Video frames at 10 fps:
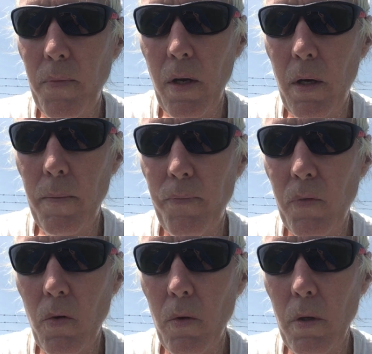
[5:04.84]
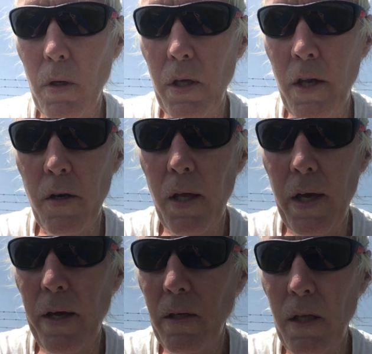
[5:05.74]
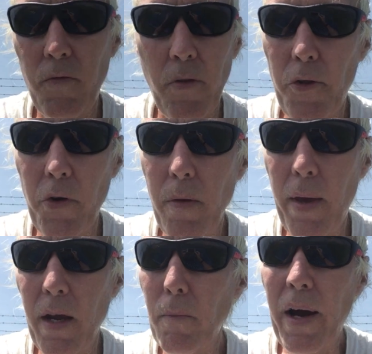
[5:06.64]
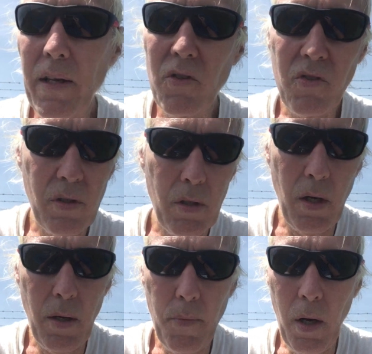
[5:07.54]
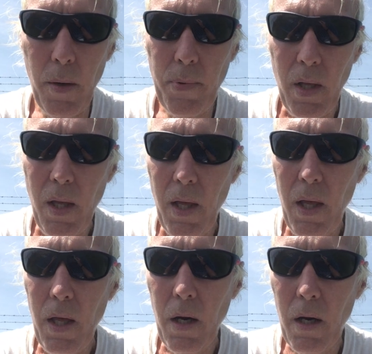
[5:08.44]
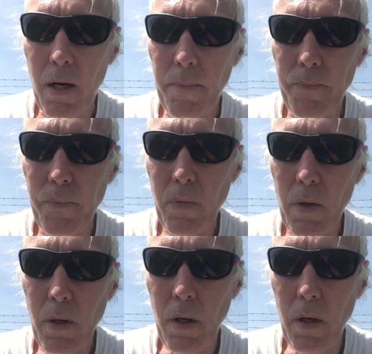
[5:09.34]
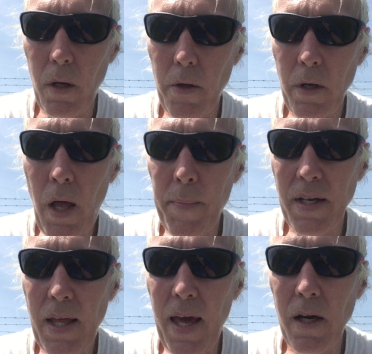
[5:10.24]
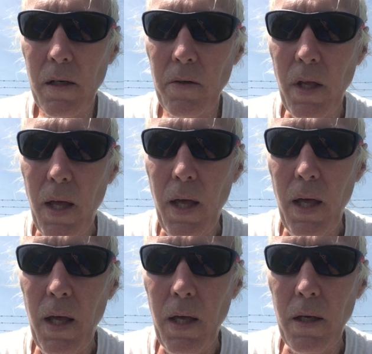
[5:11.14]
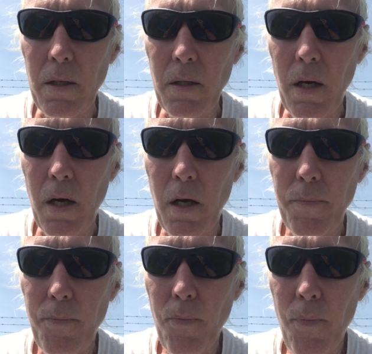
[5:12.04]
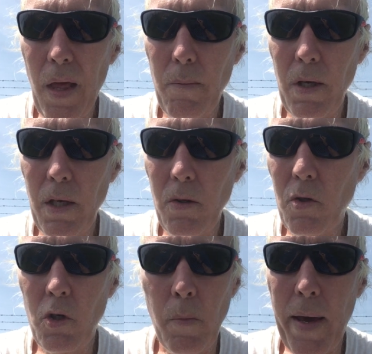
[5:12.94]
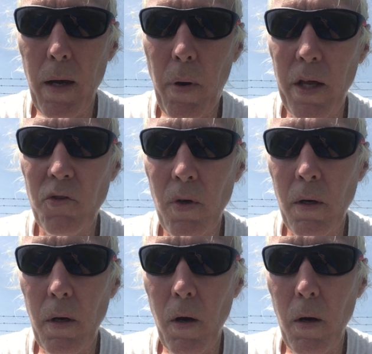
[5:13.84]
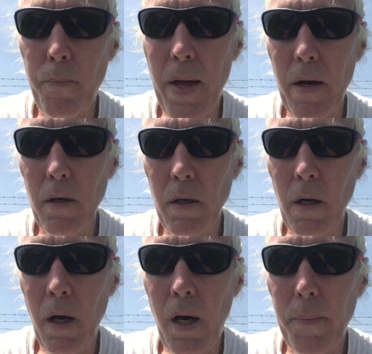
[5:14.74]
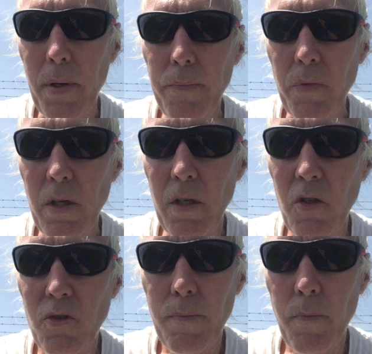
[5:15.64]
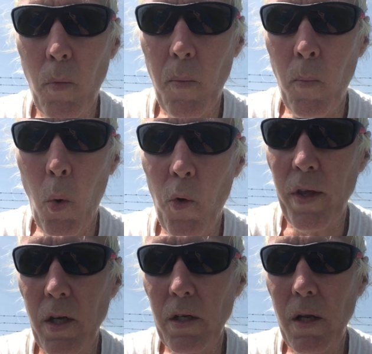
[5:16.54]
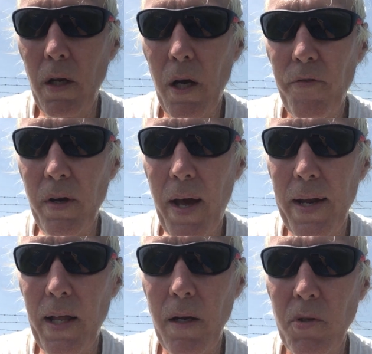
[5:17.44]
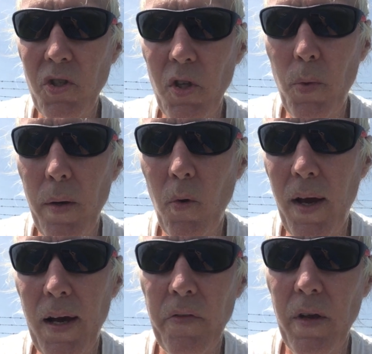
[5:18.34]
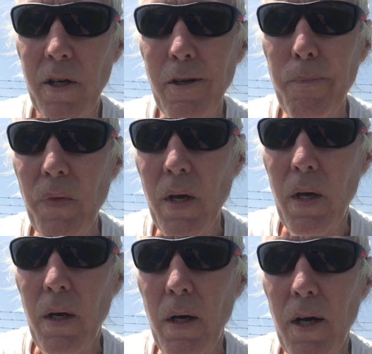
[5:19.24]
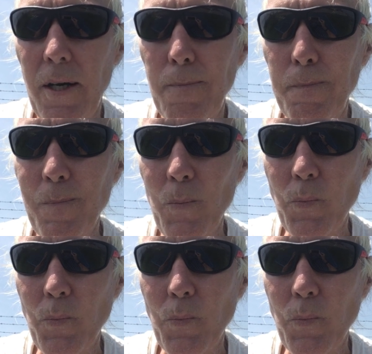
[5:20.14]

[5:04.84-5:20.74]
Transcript: um, internet, even 30 megabytes up, up um, uh, I mean down and um, maybe two megabytes or, or, better up is more than good enough for 99% of the people out there. Um,